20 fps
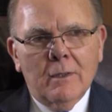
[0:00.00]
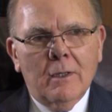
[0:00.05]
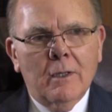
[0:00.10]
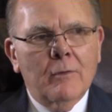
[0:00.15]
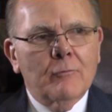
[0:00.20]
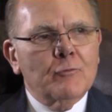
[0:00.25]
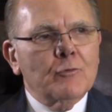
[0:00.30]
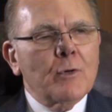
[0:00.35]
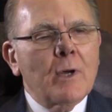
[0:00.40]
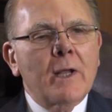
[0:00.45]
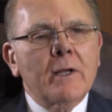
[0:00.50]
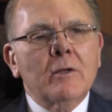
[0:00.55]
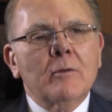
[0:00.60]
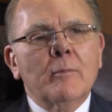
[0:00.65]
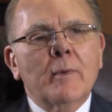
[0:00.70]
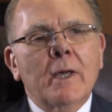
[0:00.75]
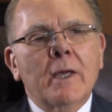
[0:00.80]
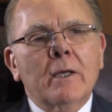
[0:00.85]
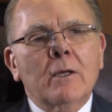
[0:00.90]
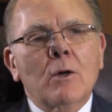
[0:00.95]
of trying to
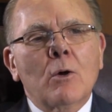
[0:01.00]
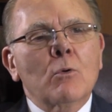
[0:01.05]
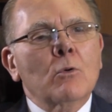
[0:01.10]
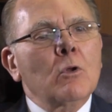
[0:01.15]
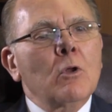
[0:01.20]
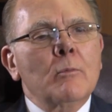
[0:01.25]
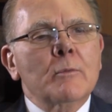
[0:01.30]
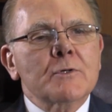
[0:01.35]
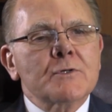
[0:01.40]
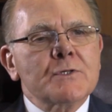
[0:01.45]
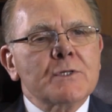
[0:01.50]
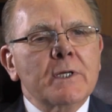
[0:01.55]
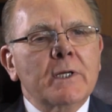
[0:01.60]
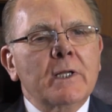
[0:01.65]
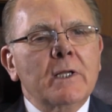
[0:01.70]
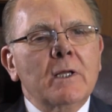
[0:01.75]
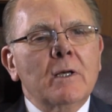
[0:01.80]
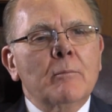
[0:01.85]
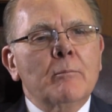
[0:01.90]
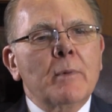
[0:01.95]
make Oklahoma
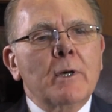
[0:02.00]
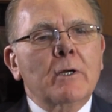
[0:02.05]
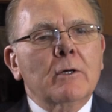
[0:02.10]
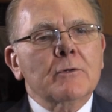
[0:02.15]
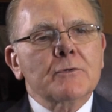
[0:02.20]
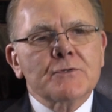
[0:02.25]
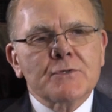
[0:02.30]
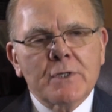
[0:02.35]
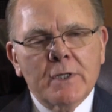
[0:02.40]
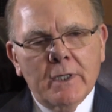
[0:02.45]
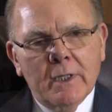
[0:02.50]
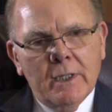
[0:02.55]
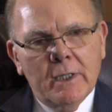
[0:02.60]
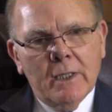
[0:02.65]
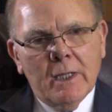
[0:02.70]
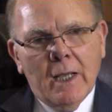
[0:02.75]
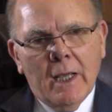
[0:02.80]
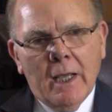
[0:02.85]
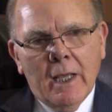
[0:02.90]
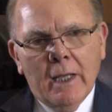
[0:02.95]
City a better
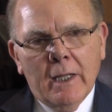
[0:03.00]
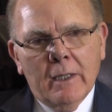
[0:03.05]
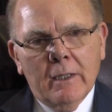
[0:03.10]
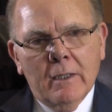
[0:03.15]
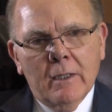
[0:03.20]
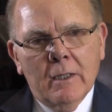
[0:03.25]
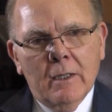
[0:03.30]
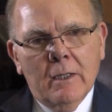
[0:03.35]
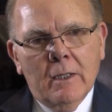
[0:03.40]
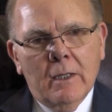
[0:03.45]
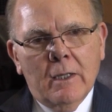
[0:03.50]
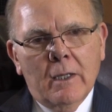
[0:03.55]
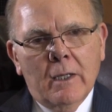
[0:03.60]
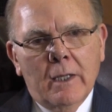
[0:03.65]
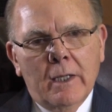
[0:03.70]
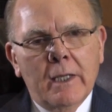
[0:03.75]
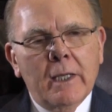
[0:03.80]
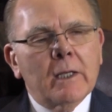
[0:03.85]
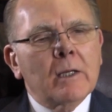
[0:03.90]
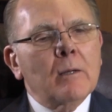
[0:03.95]
city, and
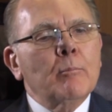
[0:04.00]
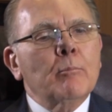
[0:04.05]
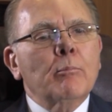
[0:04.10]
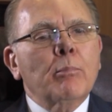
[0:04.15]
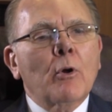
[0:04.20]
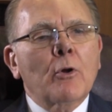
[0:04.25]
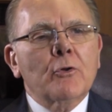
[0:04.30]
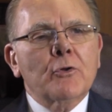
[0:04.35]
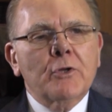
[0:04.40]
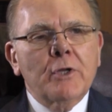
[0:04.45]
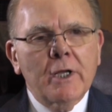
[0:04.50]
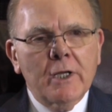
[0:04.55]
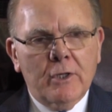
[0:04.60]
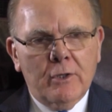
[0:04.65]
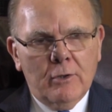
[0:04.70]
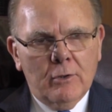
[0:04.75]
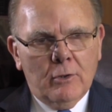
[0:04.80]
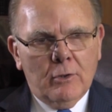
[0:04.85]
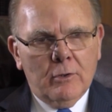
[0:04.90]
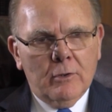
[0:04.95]
he had a
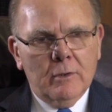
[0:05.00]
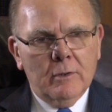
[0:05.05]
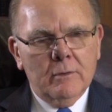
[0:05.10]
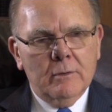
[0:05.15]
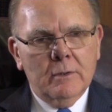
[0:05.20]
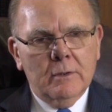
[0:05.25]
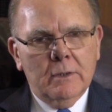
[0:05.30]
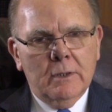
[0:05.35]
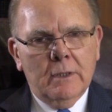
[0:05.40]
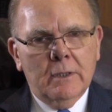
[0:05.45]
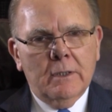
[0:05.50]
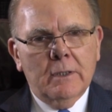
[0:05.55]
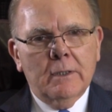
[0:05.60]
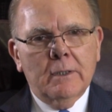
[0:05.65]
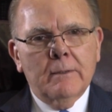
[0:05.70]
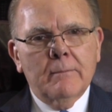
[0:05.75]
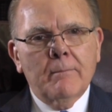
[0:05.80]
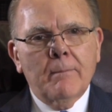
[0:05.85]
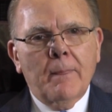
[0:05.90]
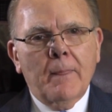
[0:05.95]
particular
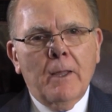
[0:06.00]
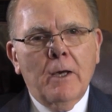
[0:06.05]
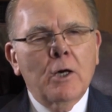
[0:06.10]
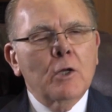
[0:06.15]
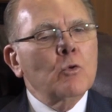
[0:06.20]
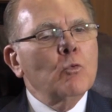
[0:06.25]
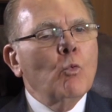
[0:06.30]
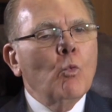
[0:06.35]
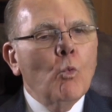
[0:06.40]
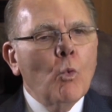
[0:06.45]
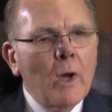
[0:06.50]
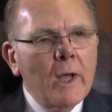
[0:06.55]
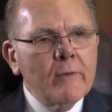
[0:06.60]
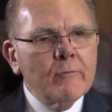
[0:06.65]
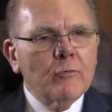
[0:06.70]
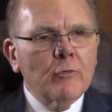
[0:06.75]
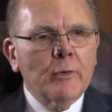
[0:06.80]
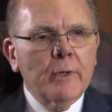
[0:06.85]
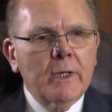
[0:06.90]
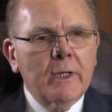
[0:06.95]

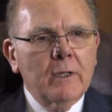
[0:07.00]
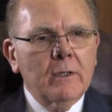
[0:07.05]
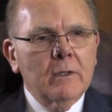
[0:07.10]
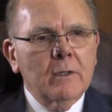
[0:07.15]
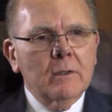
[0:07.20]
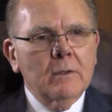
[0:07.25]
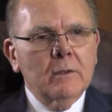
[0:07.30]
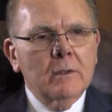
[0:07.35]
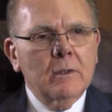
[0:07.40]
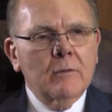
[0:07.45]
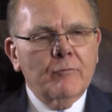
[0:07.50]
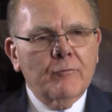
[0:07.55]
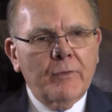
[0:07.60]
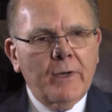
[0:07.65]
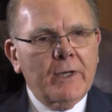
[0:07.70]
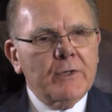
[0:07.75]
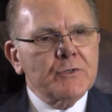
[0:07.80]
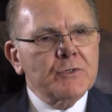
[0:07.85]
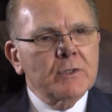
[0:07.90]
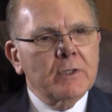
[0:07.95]
unwavering
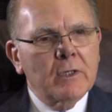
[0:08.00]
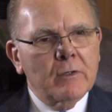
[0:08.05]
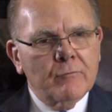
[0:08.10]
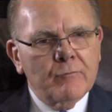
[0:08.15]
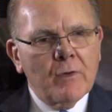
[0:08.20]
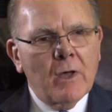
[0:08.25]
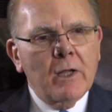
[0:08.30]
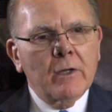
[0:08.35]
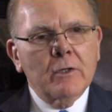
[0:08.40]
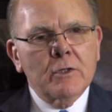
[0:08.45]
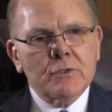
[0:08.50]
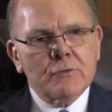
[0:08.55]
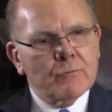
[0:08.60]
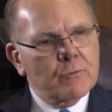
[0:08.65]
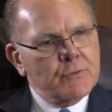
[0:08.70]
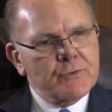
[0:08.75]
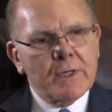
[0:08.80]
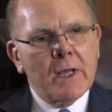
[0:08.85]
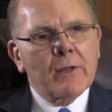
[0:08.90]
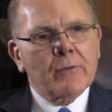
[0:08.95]
affection and fondness for
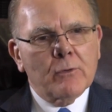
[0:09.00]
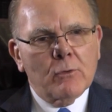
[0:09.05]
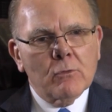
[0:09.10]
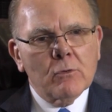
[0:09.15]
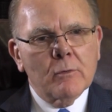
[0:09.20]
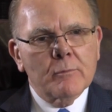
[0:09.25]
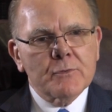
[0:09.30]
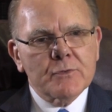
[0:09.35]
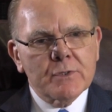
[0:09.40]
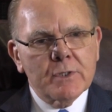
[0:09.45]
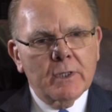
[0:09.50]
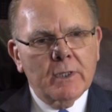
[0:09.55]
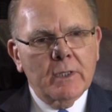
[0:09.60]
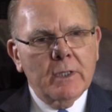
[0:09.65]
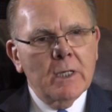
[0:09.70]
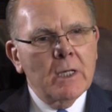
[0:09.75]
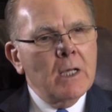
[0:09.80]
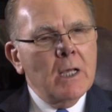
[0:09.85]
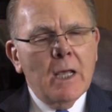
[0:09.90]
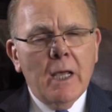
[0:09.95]
South Oklahoma City.
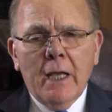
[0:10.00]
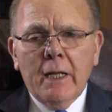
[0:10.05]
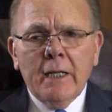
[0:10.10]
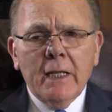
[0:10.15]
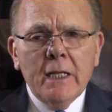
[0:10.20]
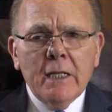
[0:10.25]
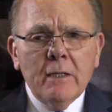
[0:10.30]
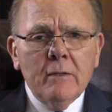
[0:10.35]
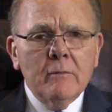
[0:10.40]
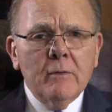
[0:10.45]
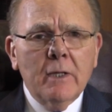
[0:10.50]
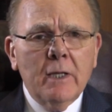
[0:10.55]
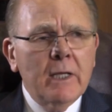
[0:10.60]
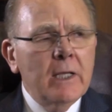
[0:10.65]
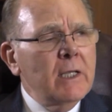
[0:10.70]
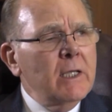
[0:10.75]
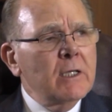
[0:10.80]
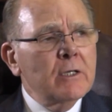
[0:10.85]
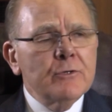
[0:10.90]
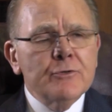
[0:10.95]
And
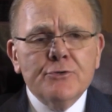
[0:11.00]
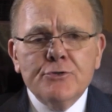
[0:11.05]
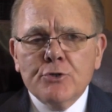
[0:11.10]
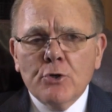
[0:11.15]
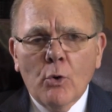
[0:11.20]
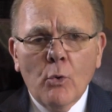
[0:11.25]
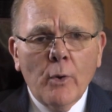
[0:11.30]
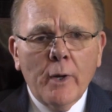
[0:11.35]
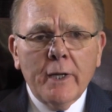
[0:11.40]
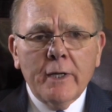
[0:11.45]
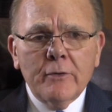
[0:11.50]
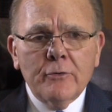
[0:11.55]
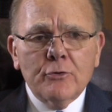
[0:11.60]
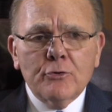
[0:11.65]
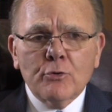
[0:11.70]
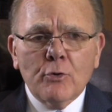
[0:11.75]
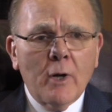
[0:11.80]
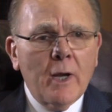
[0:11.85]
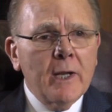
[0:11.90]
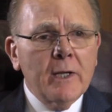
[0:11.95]
he enjoyed
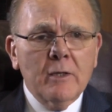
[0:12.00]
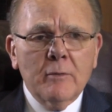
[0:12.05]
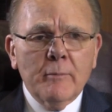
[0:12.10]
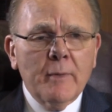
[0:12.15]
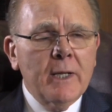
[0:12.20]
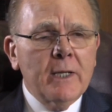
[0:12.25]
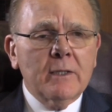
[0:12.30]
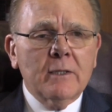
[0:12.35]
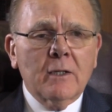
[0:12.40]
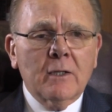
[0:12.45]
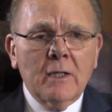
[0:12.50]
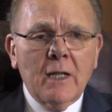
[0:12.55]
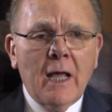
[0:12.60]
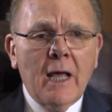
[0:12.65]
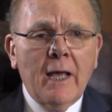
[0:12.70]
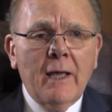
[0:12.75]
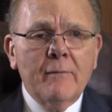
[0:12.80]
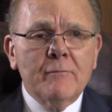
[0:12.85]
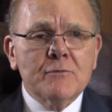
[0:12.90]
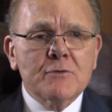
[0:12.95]
trying to make the
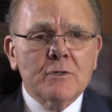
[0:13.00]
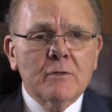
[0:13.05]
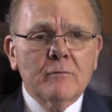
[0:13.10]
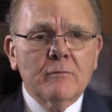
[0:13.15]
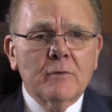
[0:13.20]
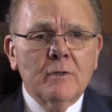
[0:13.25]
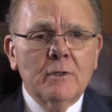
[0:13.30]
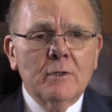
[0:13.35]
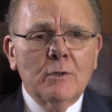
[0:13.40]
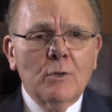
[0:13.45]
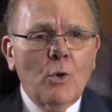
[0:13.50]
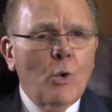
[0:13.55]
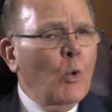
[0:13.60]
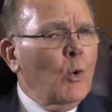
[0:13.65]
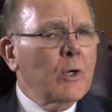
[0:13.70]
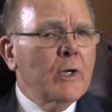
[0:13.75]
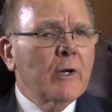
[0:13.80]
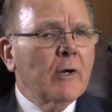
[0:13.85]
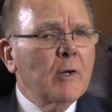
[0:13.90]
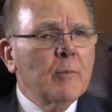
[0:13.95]
lives of
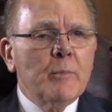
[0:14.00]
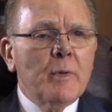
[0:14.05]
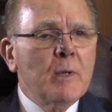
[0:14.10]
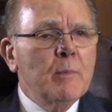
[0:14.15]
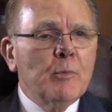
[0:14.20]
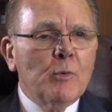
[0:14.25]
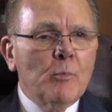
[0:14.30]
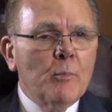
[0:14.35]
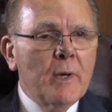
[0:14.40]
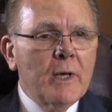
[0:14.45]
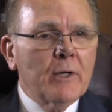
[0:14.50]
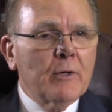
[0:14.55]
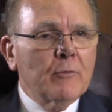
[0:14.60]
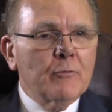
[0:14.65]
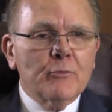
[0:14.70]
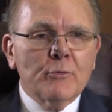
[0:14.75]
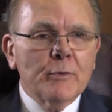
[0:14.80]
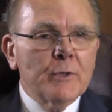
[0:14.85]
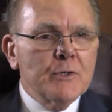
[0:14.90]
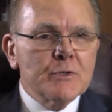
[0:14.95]
ordinary people better
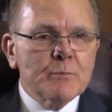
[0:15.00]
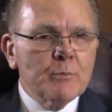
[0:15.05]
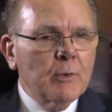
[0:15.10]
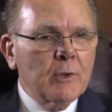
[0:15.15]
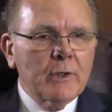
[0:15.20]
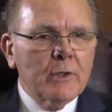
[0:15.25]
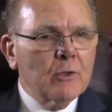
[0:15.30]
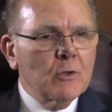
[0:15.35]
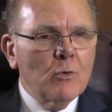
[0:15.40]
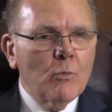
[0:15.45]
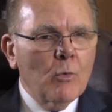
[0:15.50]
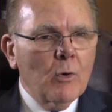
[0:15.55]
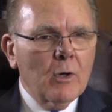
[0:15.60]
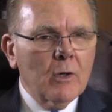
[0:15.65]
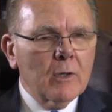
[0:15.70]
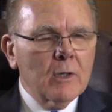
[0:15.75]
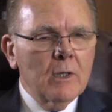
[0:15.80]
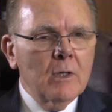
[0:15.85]
through his political work.